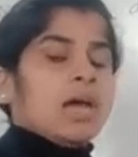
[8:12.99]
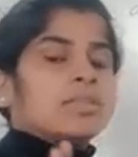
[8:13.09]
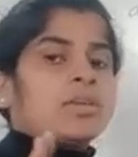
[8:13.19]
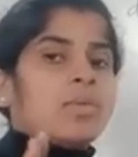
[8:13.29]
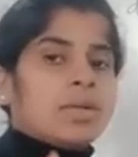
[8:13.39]

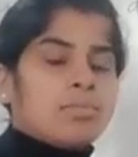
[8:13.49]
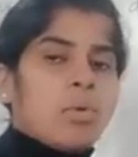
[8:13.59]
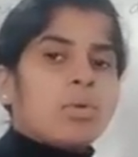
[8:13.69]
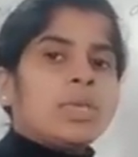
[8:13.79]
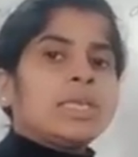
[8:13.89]
the one
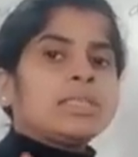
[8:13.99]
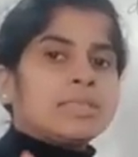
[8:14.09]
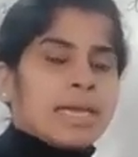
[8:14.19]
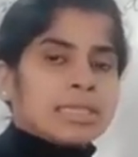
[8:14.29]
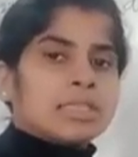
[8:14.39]
body
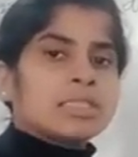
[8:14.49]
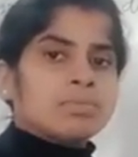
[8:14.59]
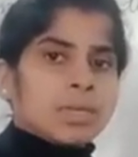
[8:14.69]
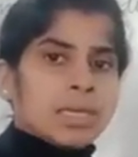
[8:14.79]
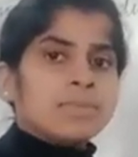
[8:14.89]
that is
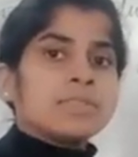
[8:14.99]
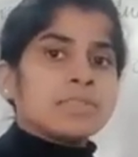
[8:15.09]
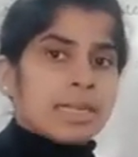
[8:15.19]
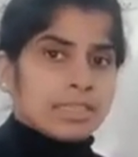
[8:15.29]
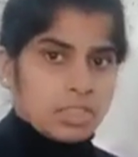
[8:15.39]
becomes
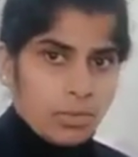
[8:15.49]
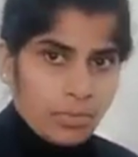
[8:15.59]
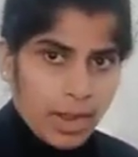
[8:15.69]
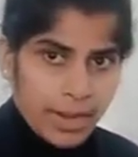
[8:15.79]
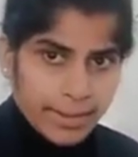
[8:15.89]

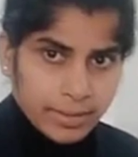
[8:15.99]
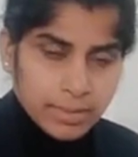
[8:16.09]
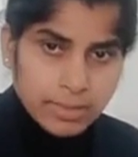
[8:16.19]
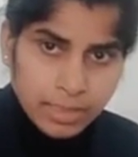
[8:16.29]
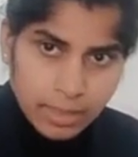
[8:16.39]
electrified.
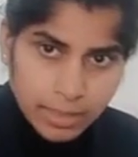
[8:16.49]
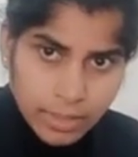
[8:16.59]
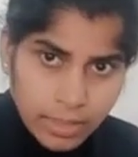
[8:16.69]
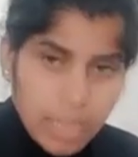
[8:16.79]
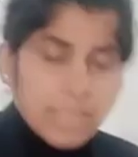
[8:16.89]
Is it
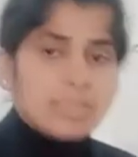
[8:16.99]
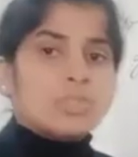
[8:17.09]
clear?